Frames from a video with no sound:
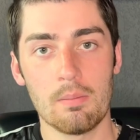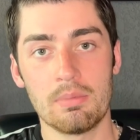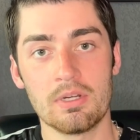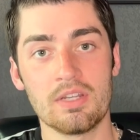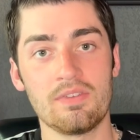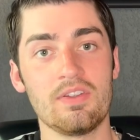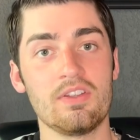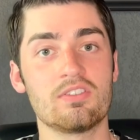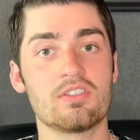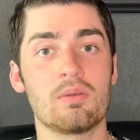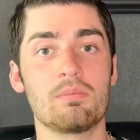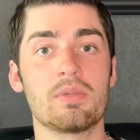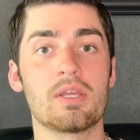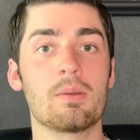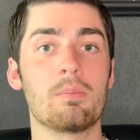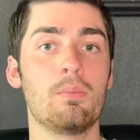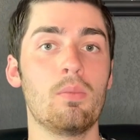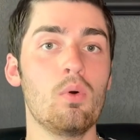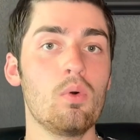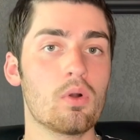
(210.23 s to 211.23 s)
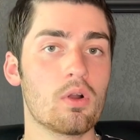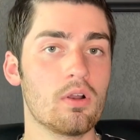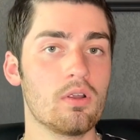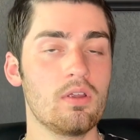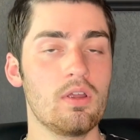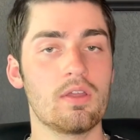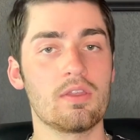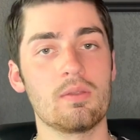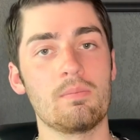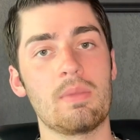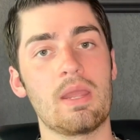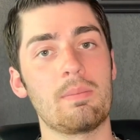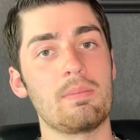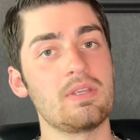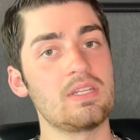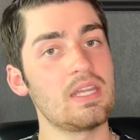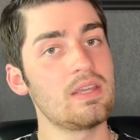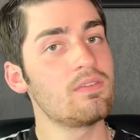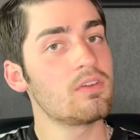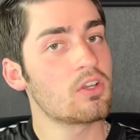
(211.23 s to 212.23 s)
But if he's something more, then
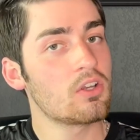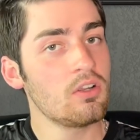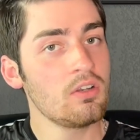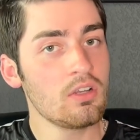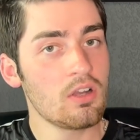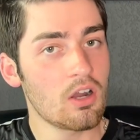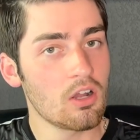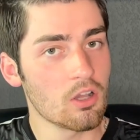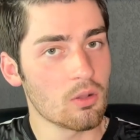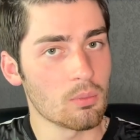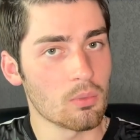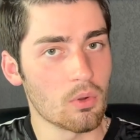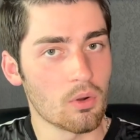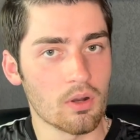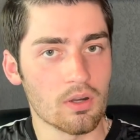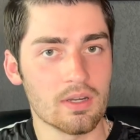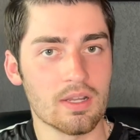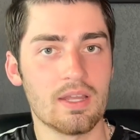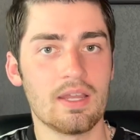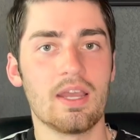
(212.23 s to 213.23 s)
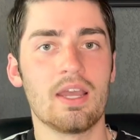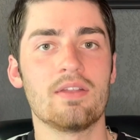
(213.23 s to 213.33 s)
maybe David could call him Lord.